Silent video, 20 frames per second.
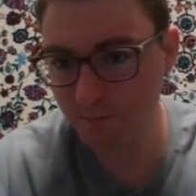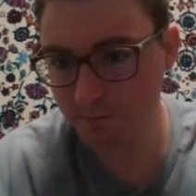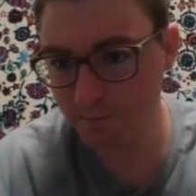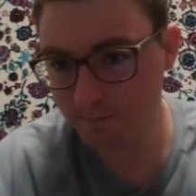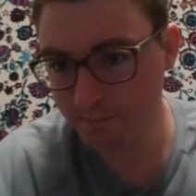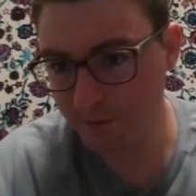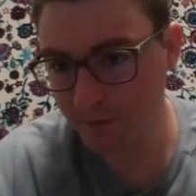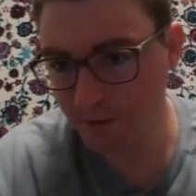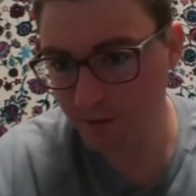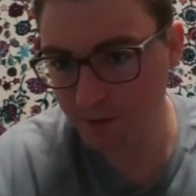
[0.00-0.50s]

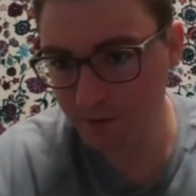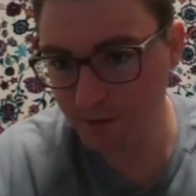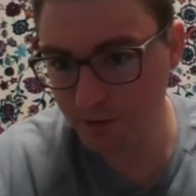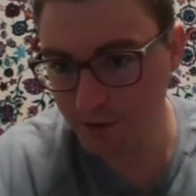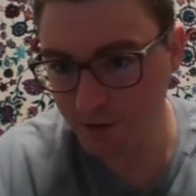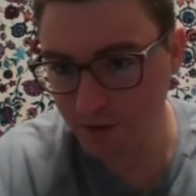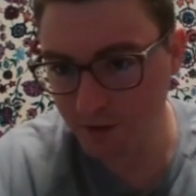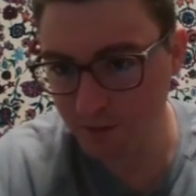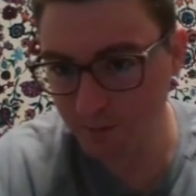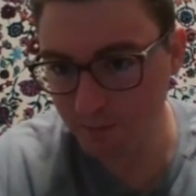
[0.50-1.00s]
fairly
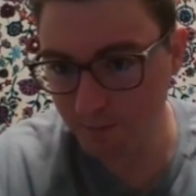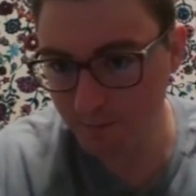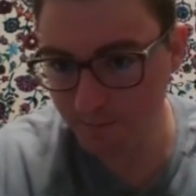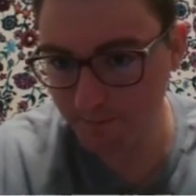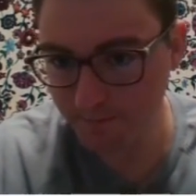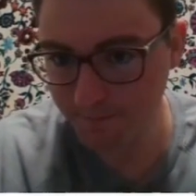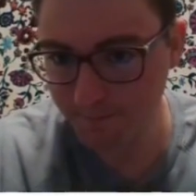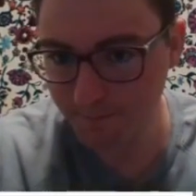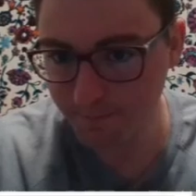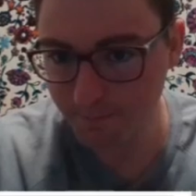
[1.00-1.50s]
cheap.
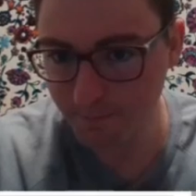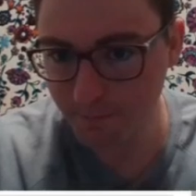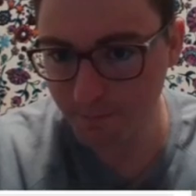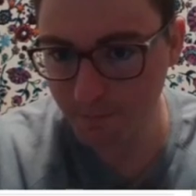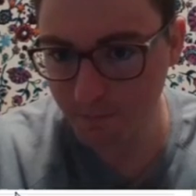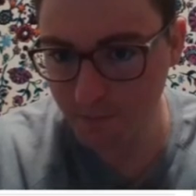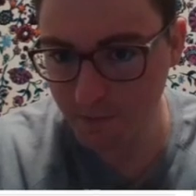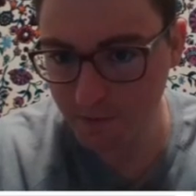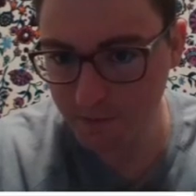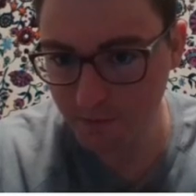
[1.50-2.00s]

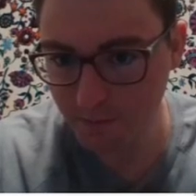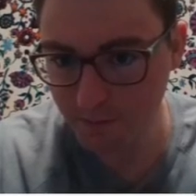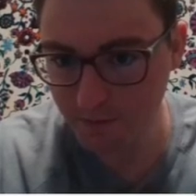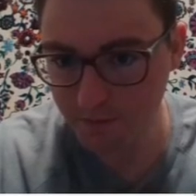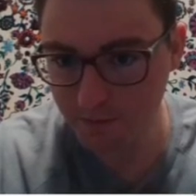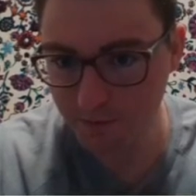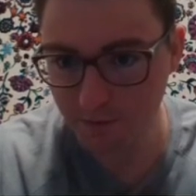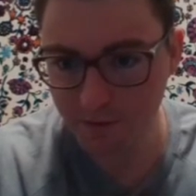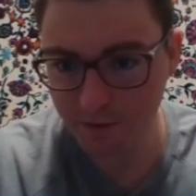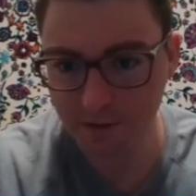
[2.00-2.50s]
This one's
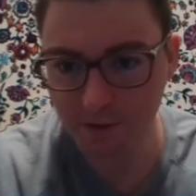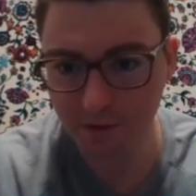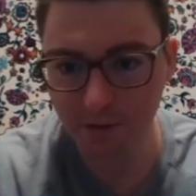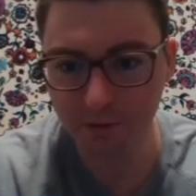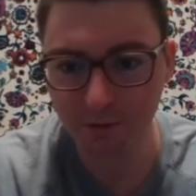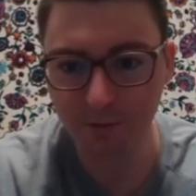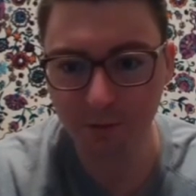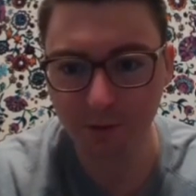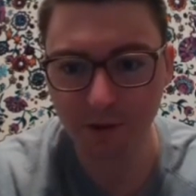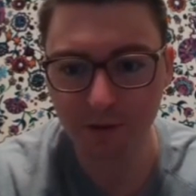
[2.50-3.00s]

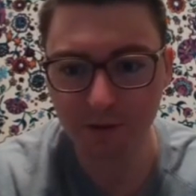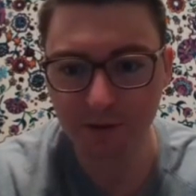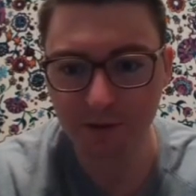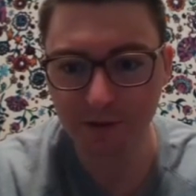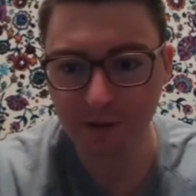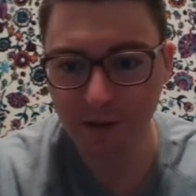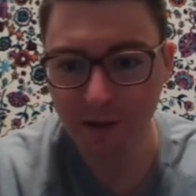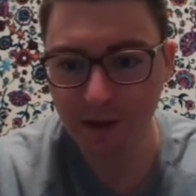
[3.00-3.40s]
$1,300.